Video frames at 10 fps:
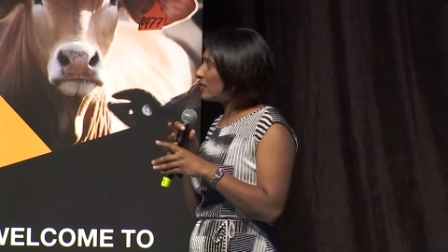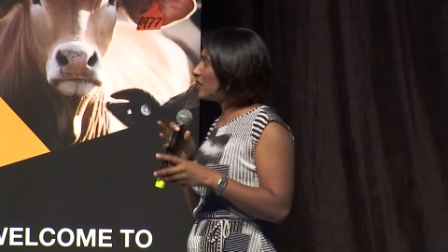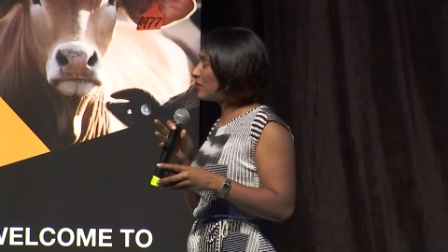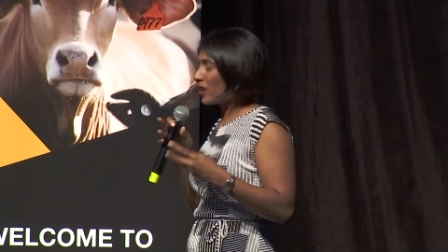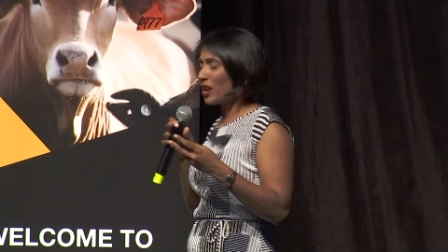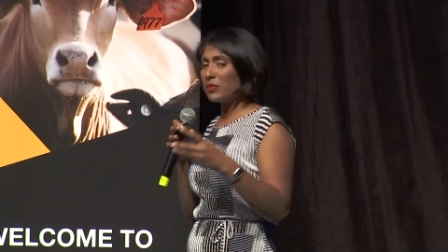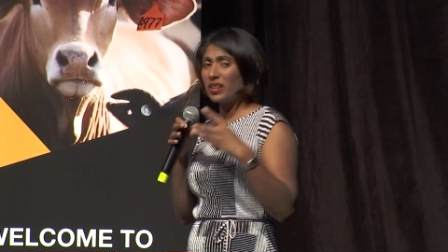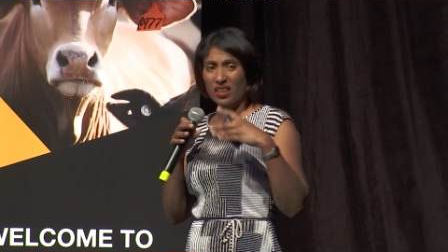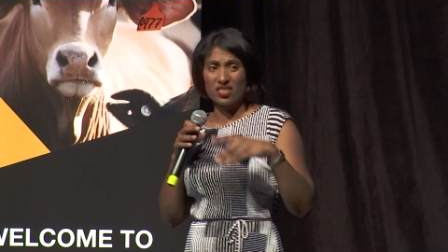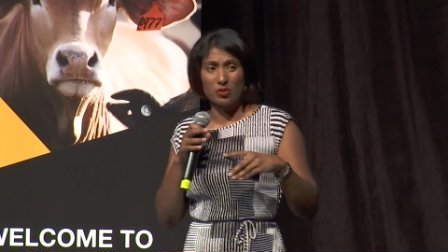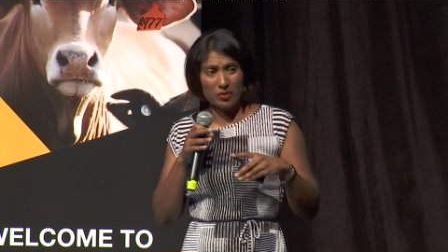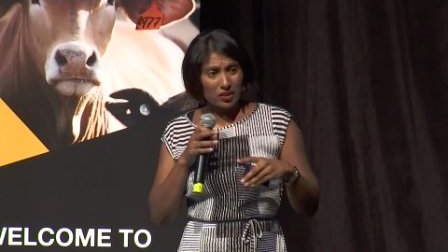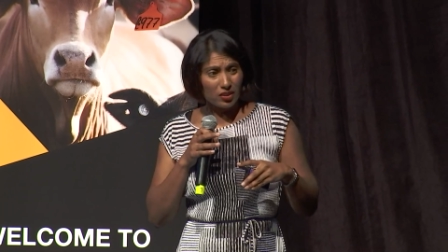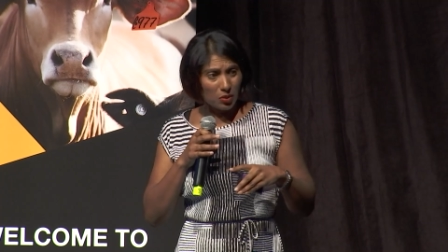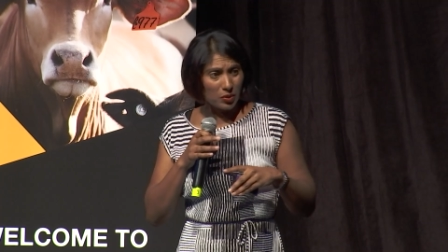and the environment are actually a
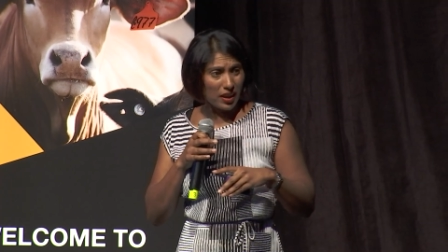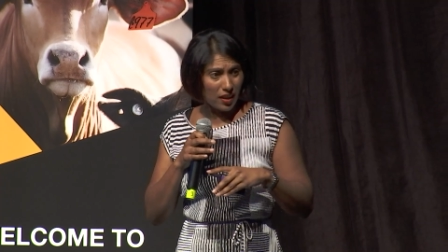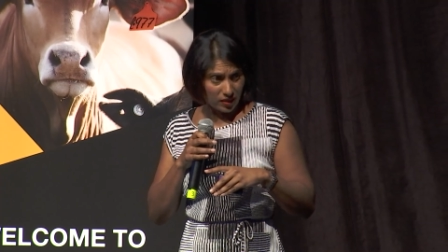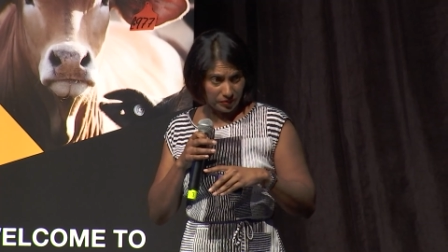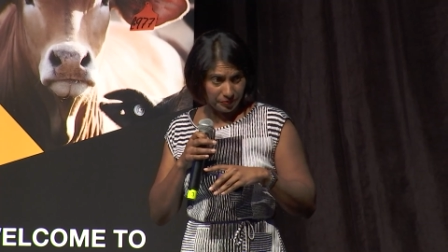bit lower down.